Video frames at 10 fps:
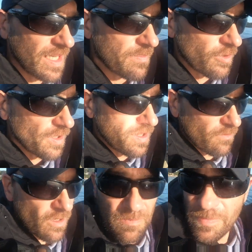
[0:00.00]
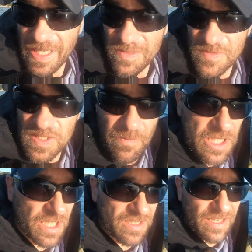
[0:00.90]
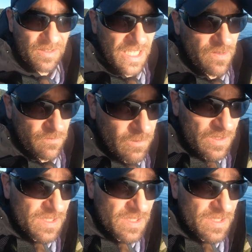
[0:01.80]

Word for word: I brought the wrong pack of squid jigs. I only have one